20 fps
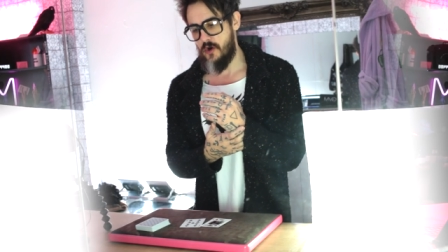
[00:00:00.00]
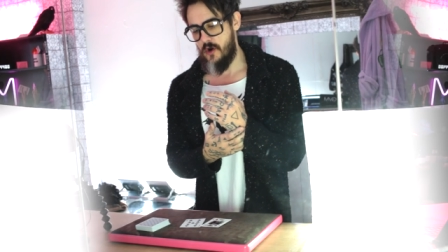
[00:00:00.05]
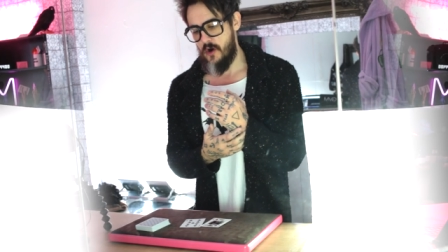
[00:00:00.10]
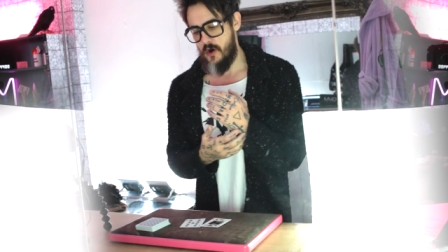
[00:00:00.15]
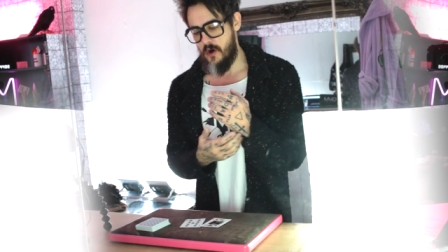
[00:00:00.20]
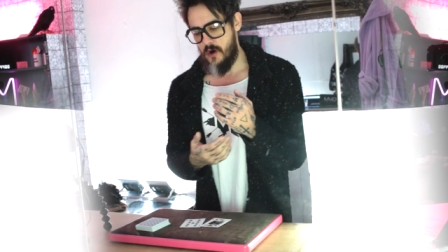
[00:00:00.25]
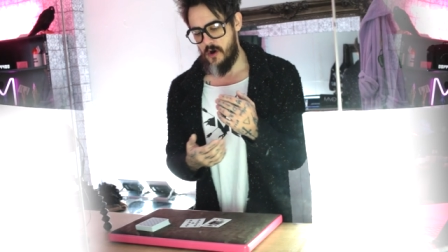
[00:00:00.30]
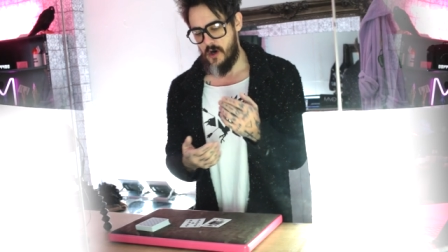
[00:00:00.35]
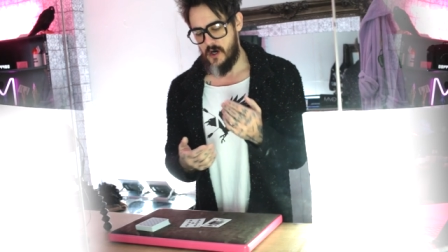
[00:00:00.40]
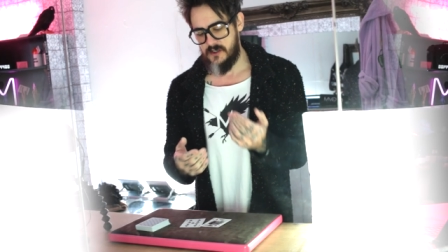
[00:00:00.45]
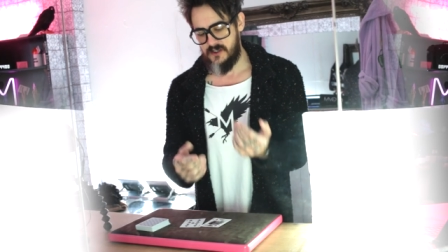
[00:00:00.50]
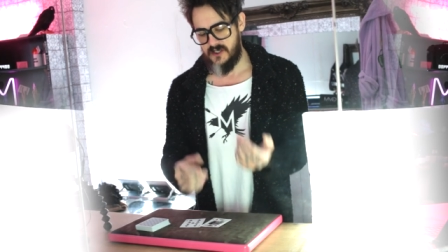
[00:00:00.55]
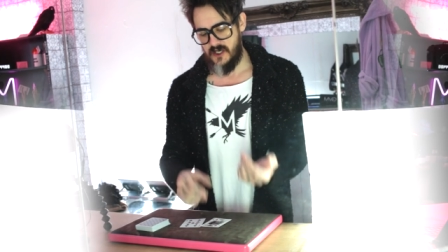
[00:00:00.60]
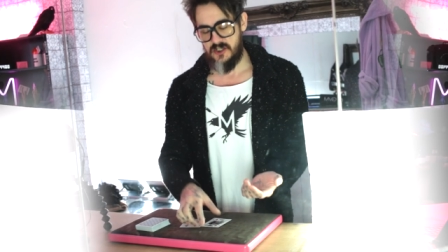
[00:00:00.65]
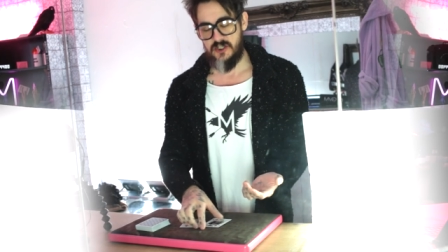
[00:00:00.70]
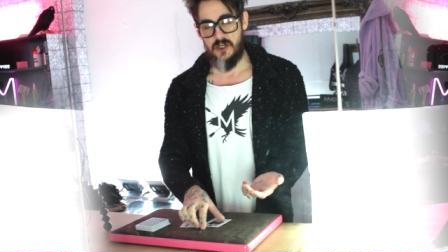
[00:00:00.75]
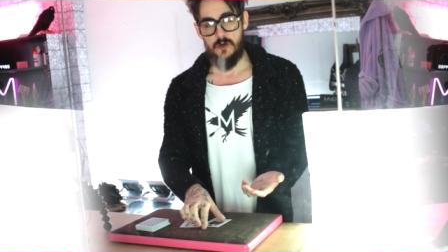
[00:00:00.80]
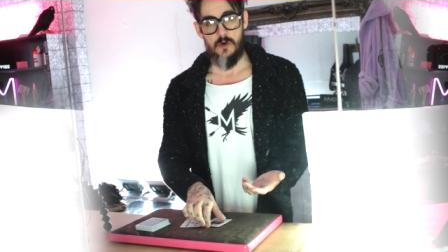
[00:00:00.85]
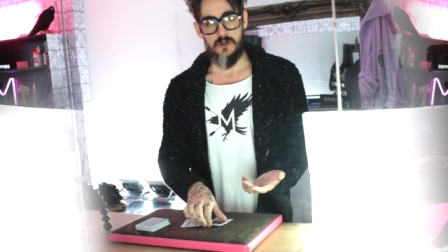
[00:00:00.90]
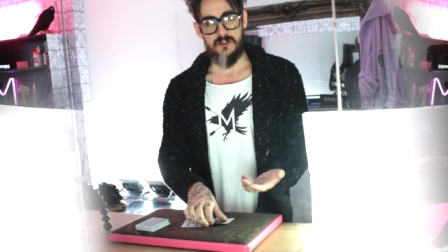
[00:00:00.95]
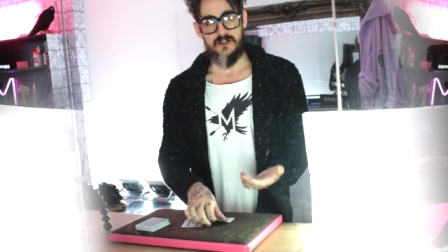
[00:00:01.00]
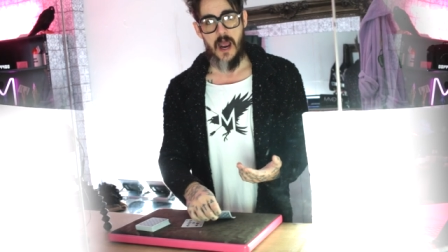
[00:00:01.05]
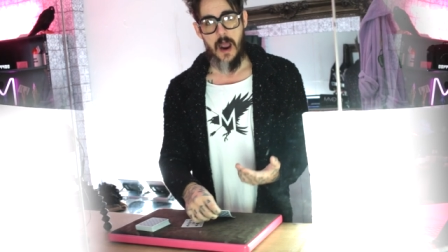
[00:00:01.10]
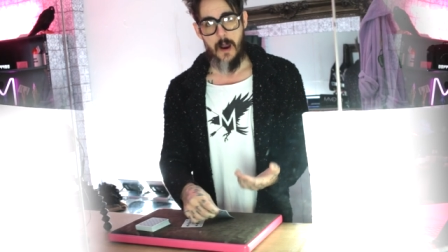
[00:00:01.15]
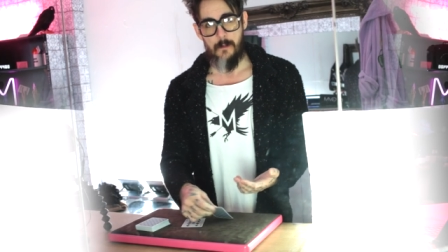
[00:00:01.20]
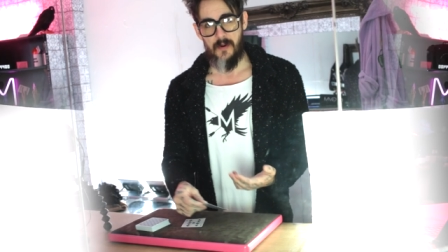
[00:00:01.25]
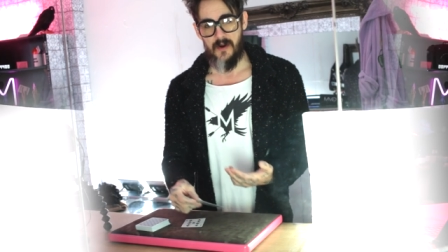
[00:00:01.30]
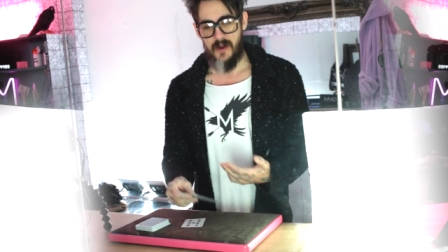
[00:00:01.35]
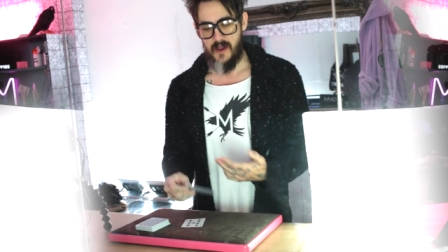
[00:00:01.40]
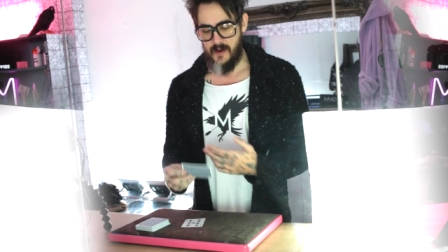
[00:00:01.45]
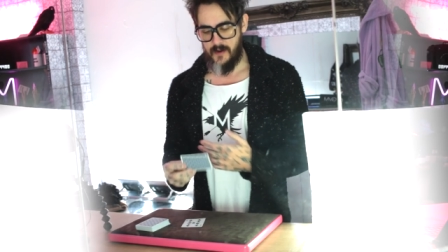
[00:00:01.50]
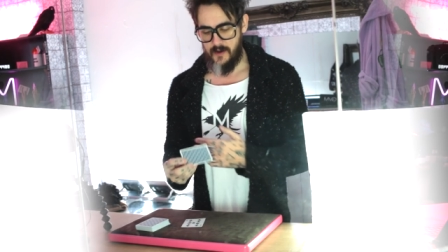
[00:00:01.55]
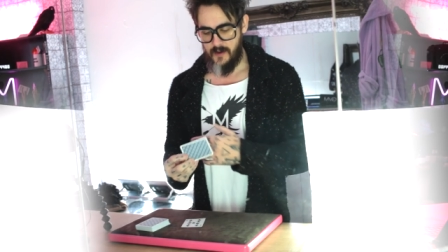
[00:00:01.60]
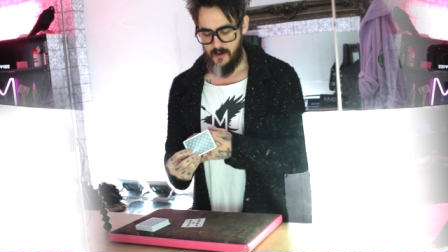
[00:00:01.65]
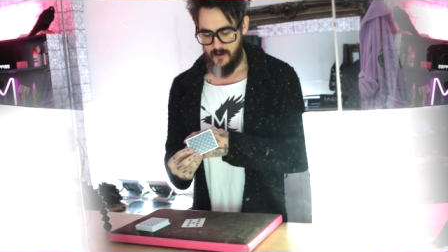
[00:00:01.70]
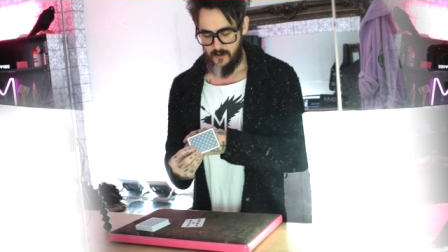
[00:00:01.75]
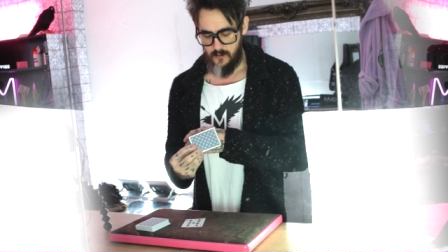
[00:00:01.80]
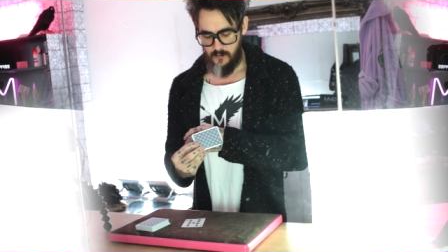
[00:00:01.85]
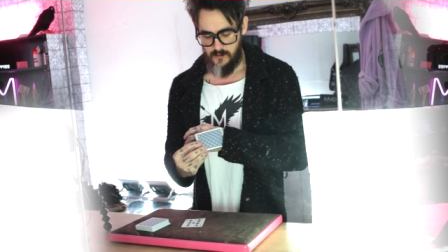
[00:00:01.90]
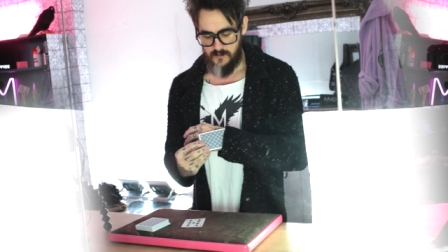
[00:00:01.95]
Uh, essentially what's happening,
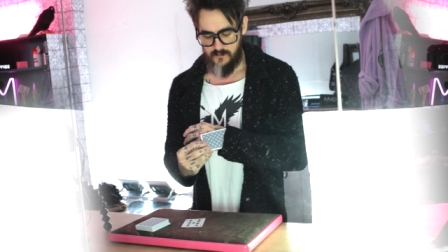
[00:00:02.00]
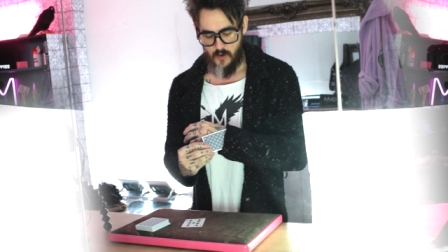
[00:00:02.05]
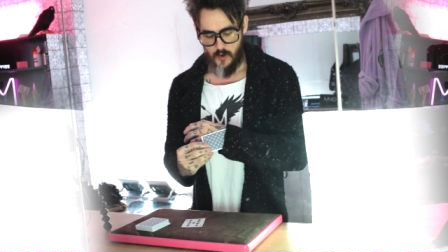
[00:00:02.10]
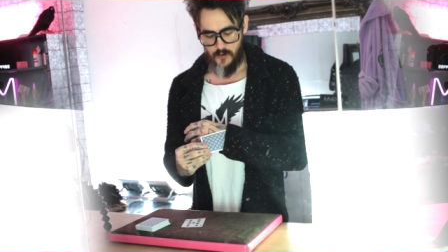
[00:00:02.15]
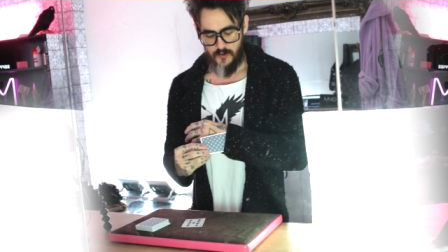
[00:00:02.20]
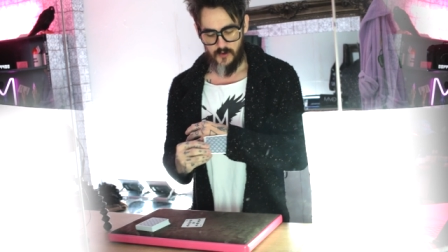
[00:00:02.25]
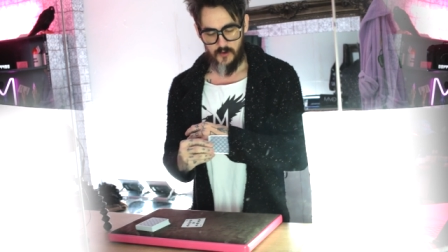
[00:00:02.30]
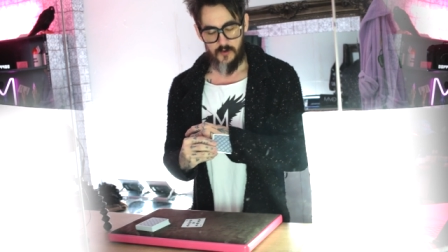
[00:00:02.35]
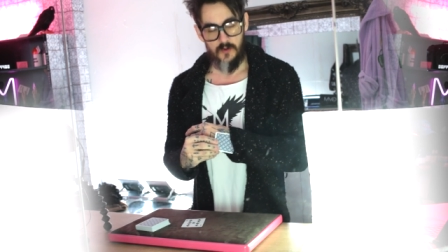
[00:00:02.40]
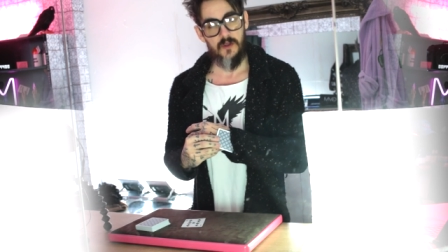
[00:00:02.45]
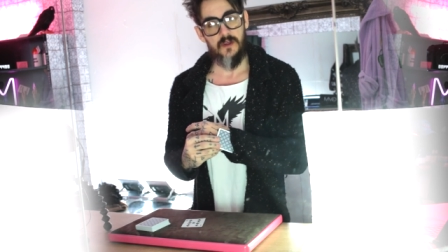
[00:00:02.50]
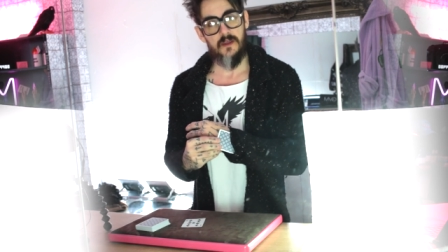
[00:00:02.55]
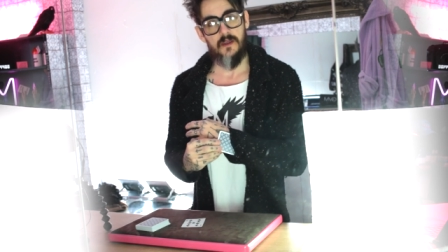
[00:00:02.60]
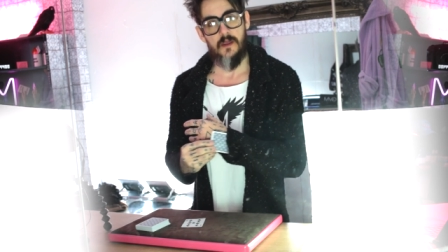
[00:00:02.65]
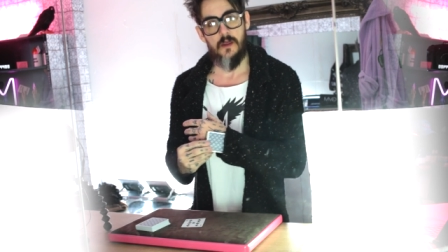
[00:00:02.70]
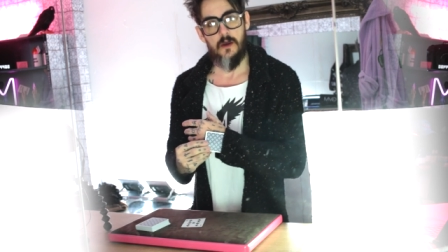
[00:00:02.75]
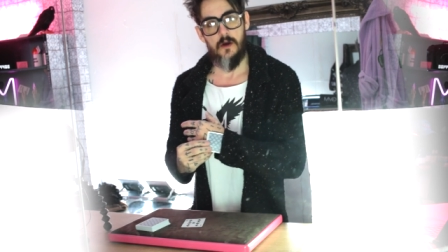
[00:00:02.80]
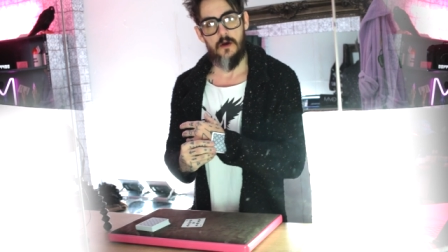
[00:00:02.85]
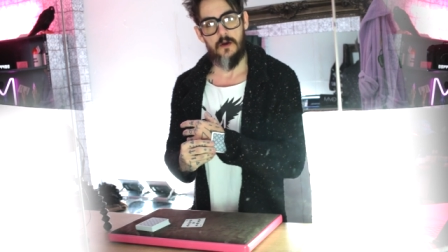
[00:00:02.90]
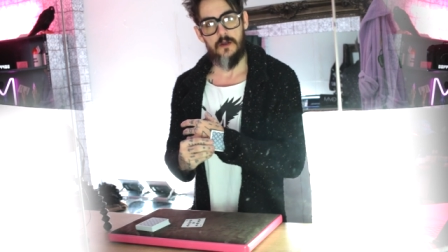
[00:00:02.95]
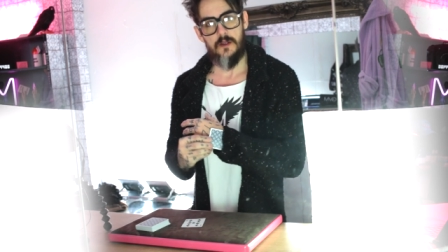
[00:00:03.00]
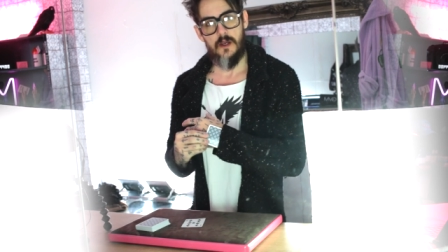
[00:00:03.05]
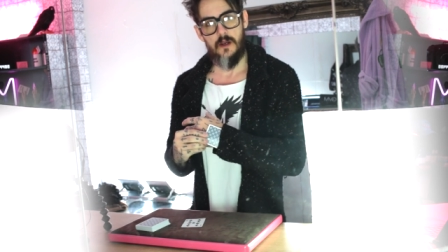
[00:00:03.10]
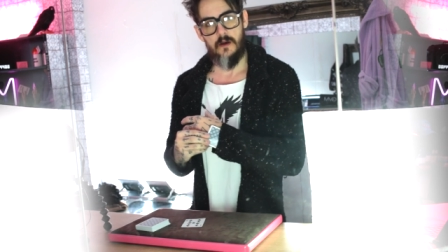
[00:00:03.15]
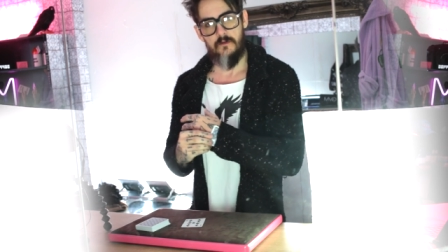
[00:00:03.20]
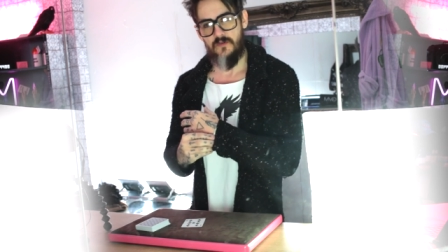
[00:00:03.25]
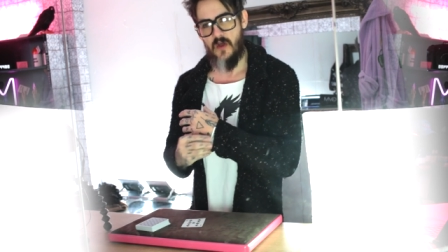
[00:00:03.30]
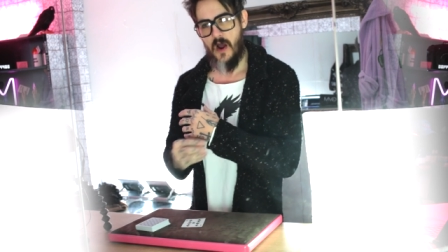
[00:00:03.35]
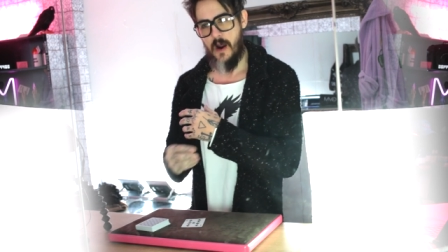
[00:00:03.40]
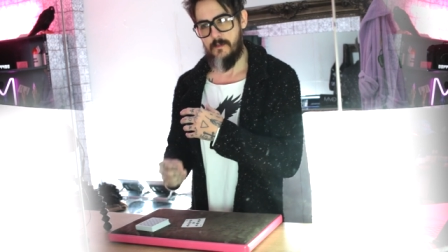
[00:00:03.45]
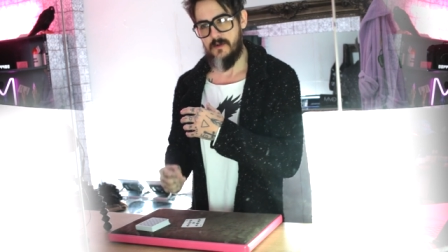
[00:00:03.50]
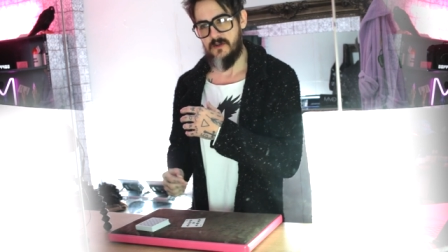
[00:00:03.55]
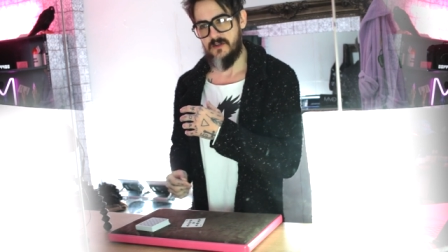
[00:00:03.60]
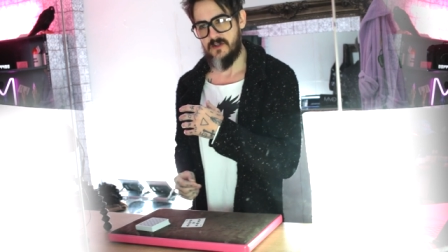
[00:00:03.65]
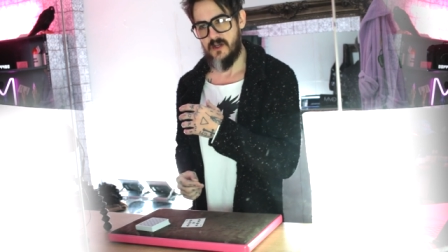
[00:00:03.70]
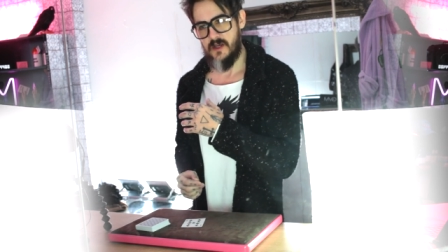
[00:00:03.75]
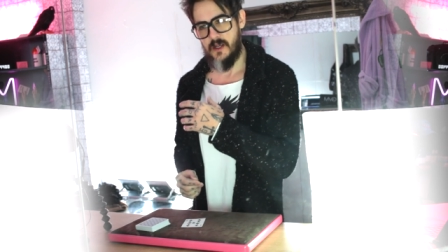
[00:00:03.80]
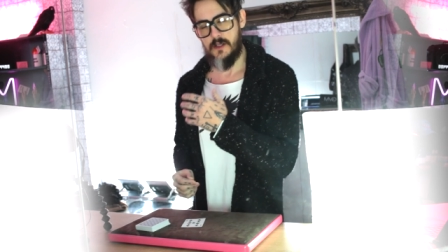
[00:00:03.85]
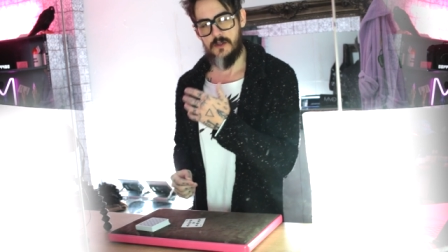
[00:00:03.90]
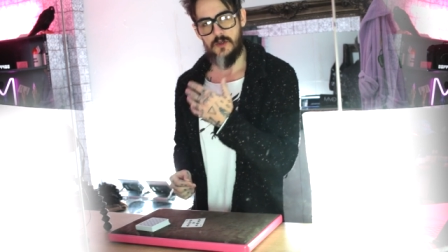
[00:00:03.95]
you've got the, king of
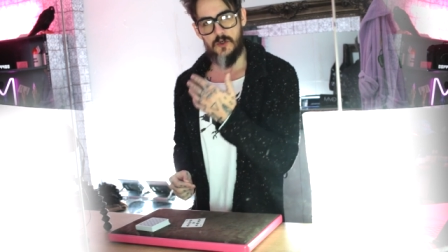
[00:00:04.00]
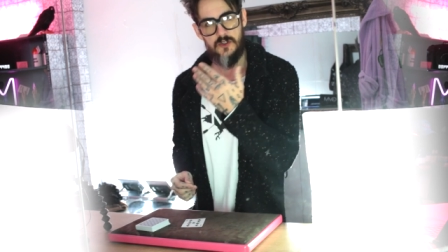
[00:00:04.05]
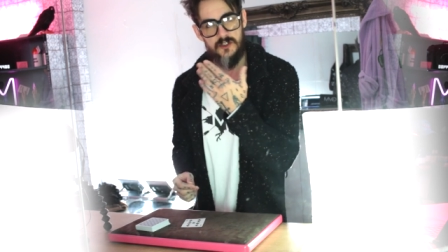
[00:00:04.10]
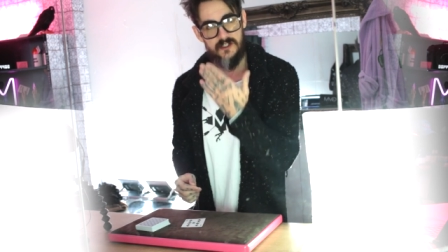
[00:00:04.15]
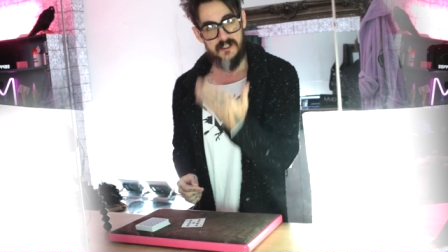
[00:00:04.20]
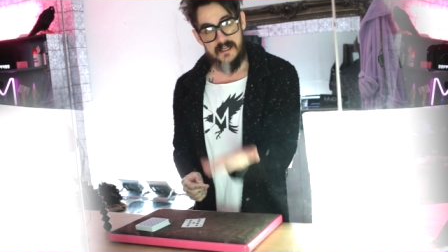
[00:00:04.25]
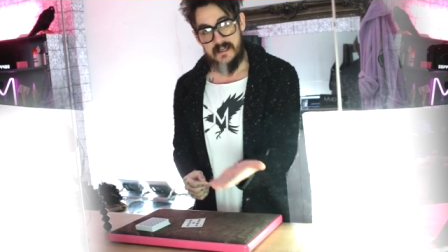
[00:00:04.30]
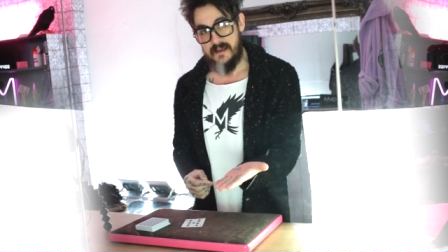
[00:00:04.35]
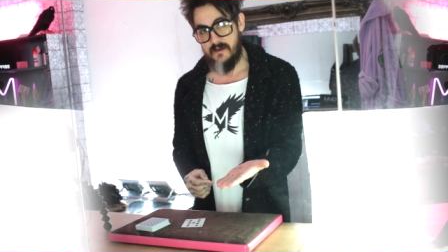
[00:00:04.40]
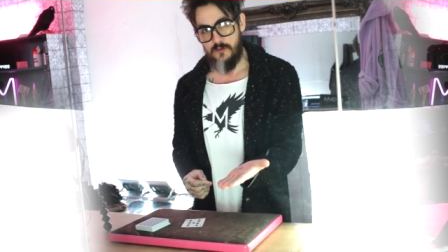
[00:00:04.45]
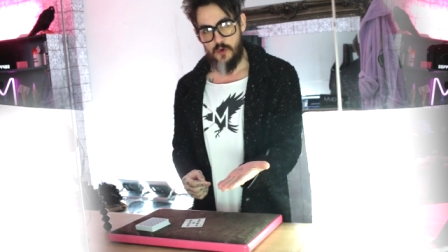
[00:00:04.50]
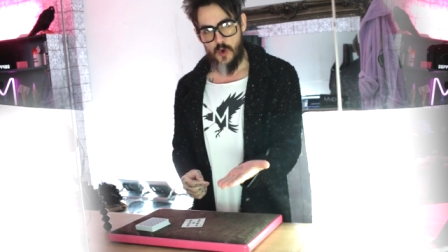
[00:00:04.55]
diamonds in your sleeve.